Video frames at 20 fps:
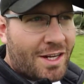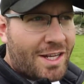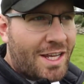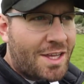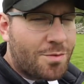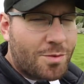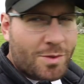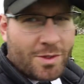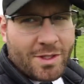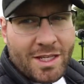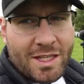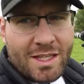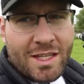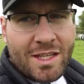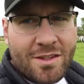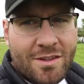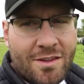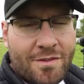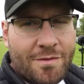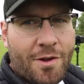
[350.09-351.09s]
I guess we're getting
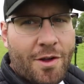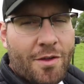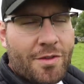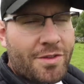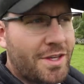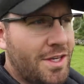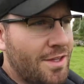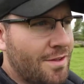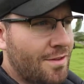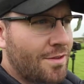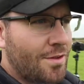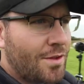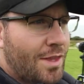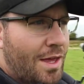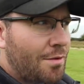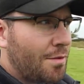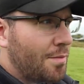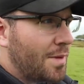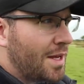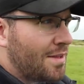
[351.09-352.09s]
into the fall season, so
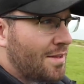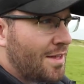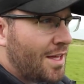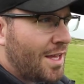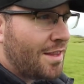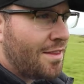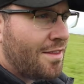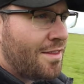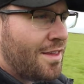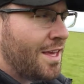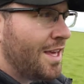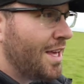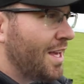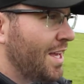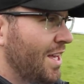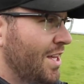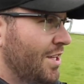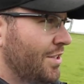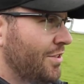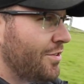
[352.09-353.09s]
that would make sense.
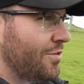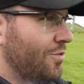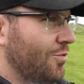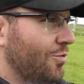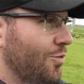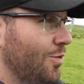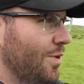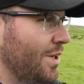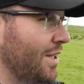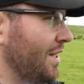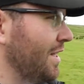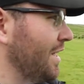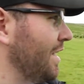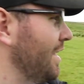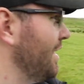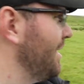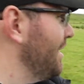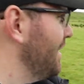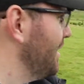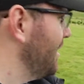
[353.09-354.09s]
Just really,